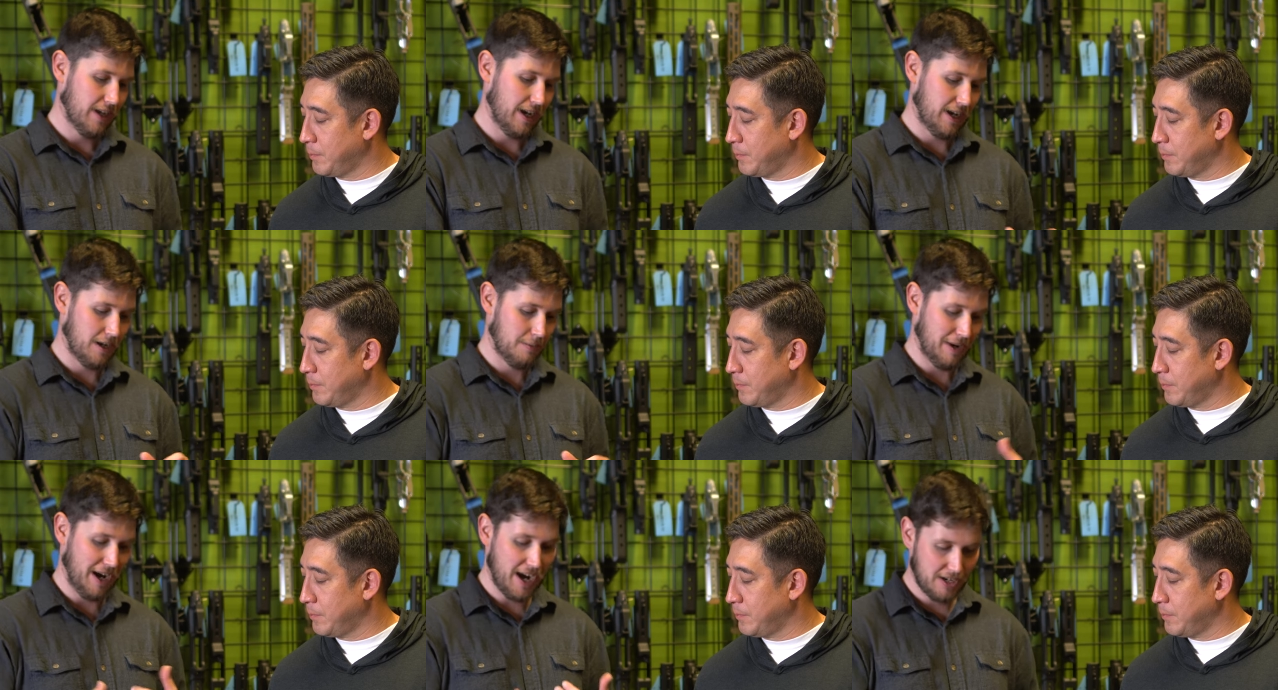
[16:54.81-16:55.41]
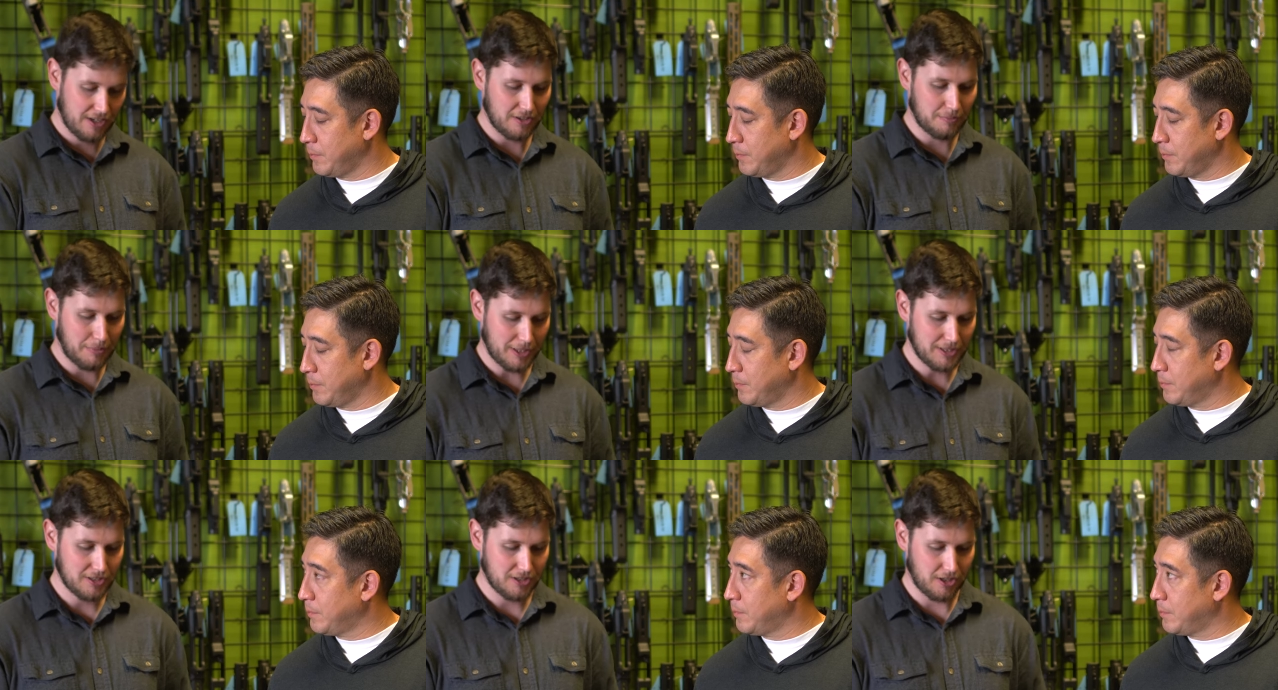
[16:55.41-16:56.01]
Speaker 1: Um, and the
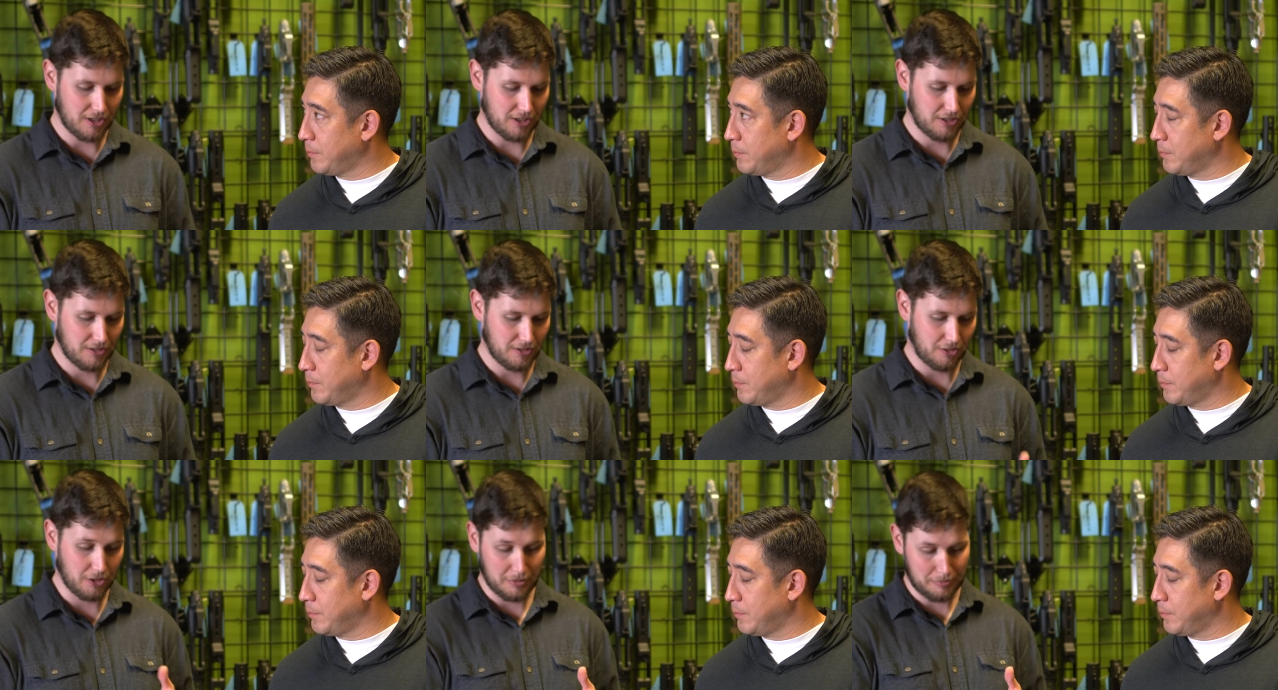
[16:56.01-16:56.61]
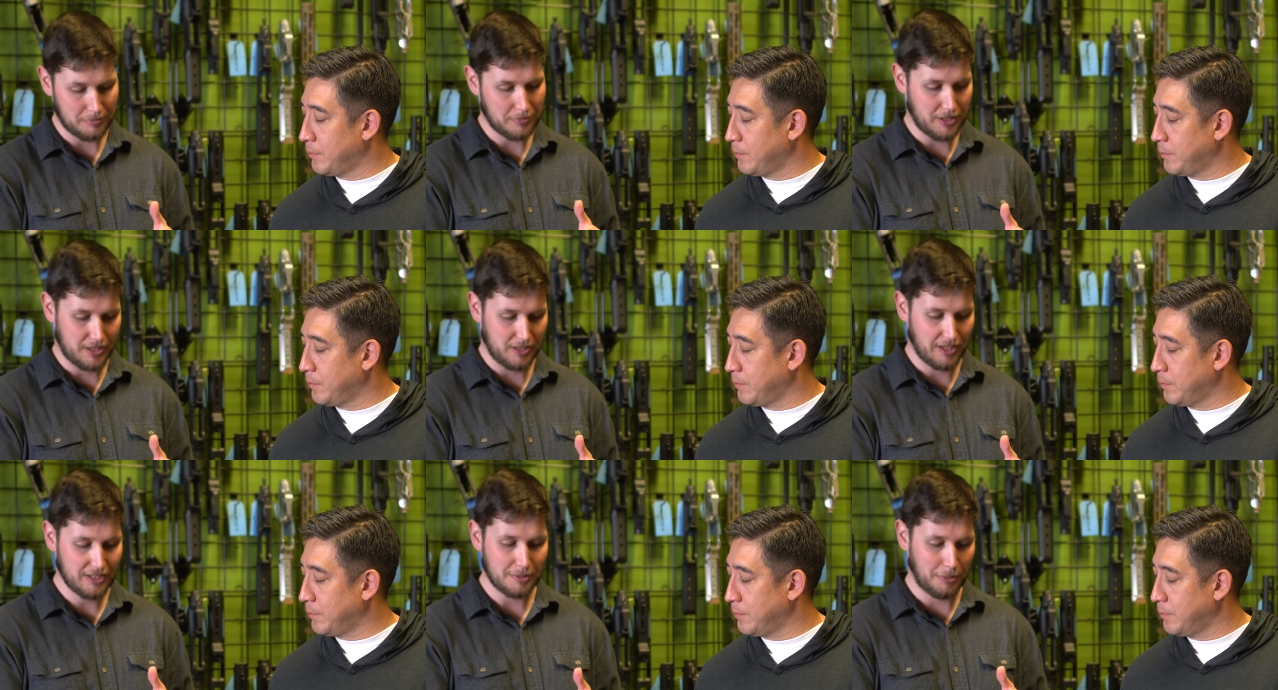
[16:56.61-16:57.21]
buttstock or the,
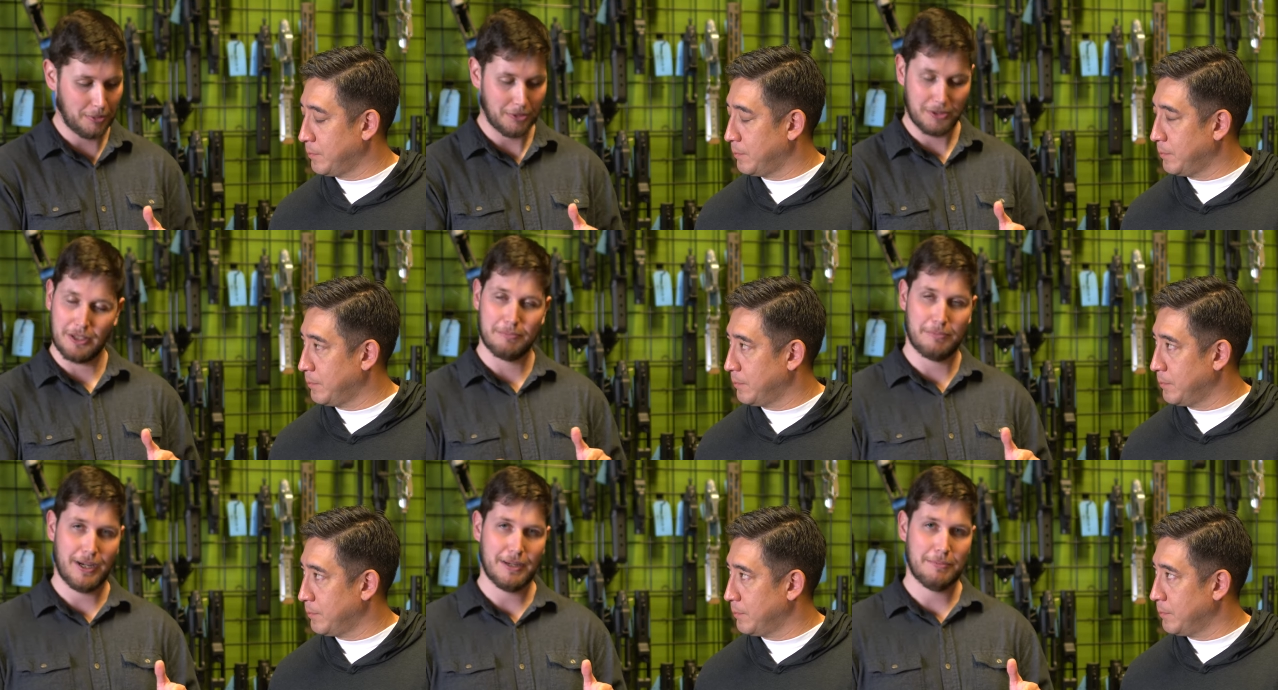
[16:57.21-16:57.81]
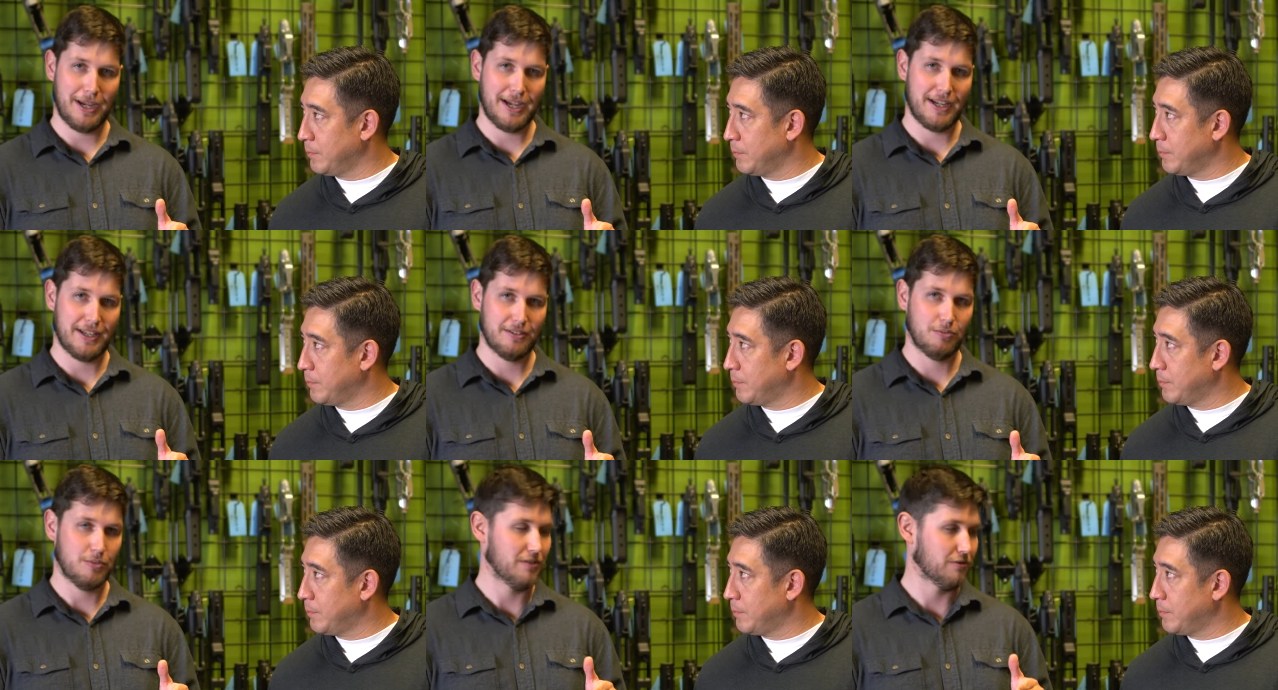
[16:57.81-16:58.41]
the, length of pull on the butt
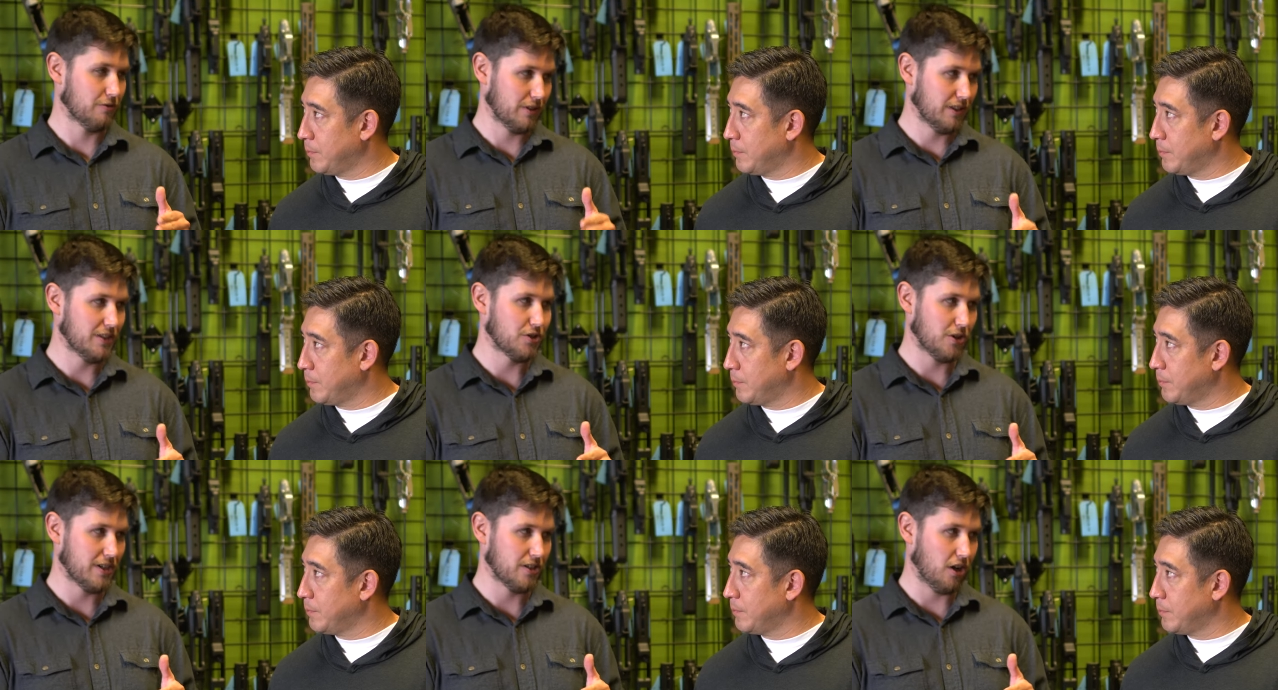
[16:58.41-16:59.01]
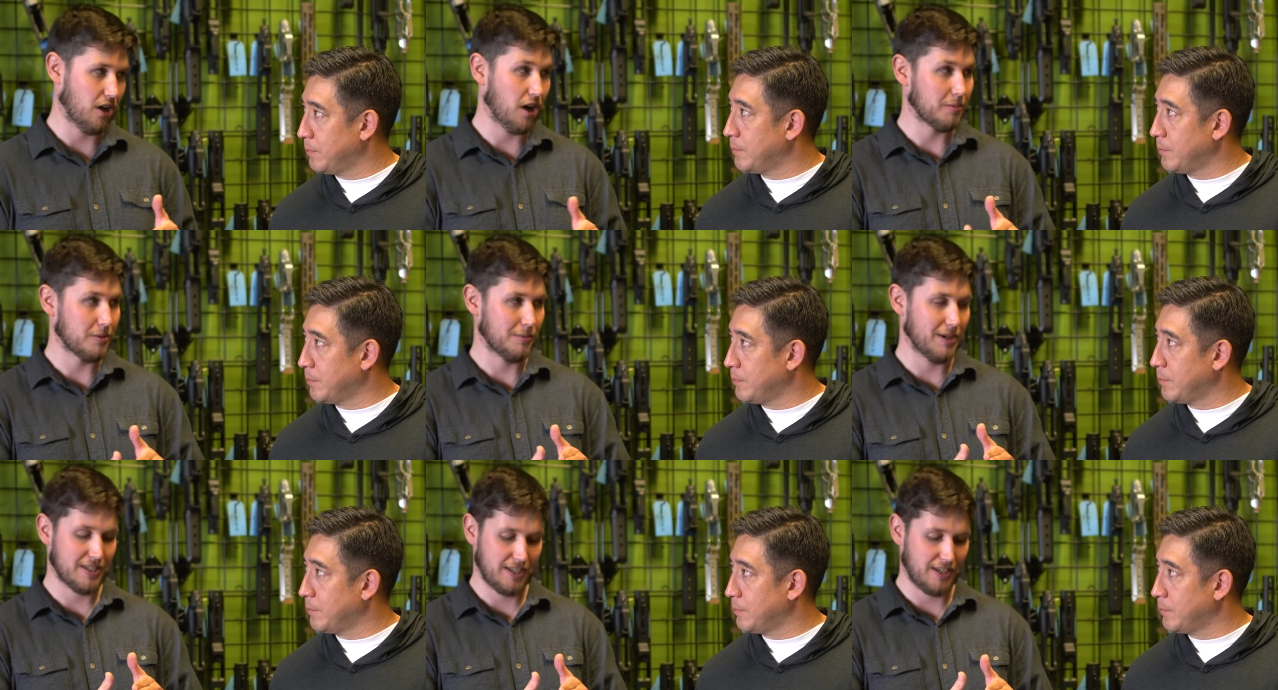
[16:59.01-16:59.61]
pad, we've really tried to
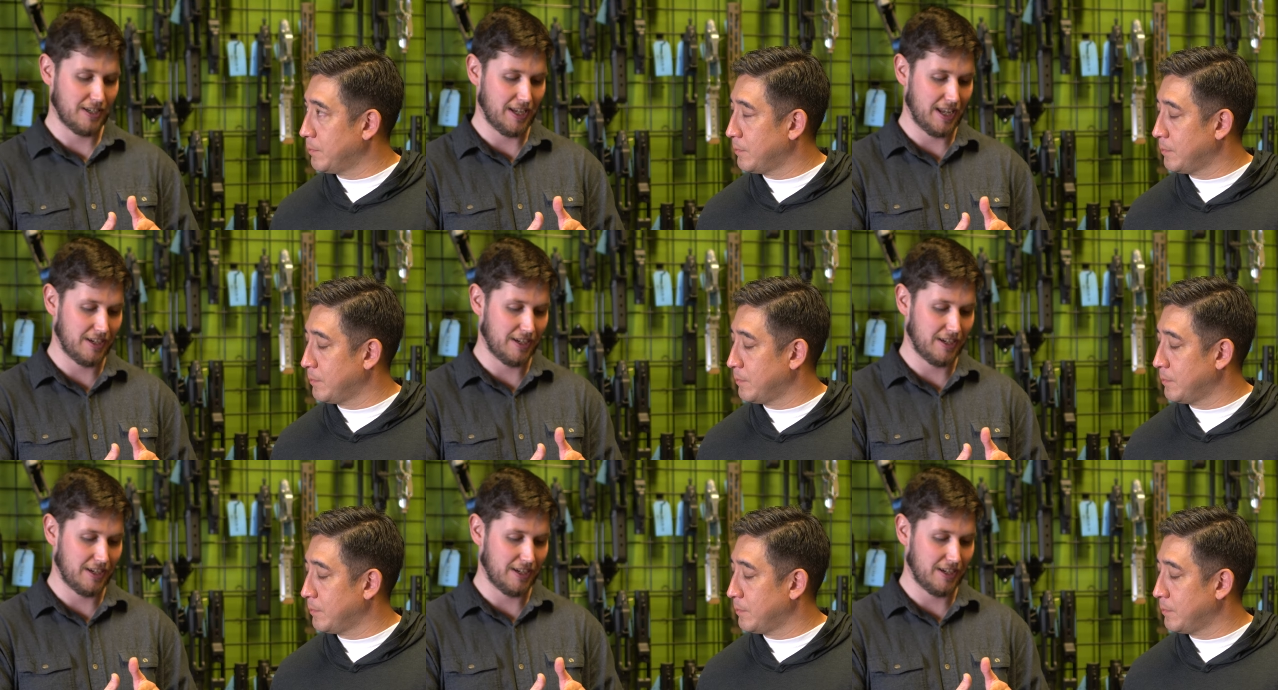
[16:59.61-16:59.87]
optimize it.